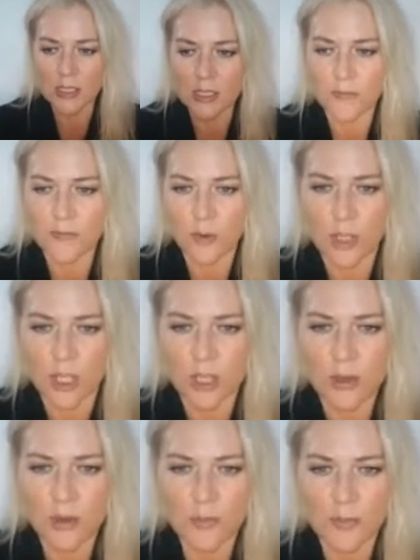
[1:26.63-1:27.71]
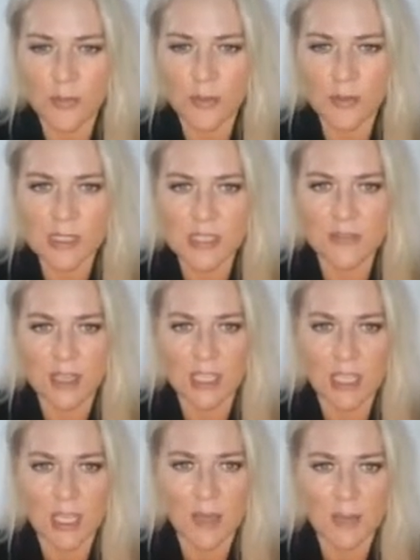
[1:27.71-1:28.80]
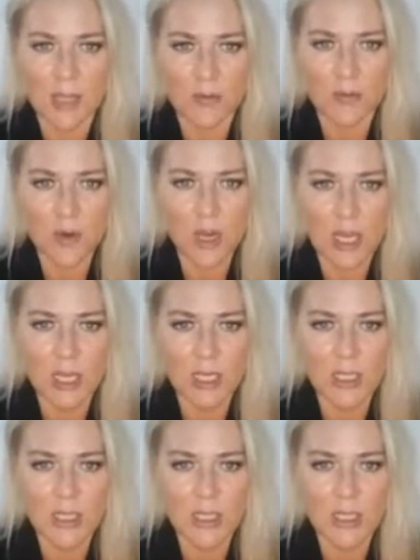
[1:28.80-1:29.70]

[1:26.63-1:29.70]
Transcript: for you. Let's see if I can get me right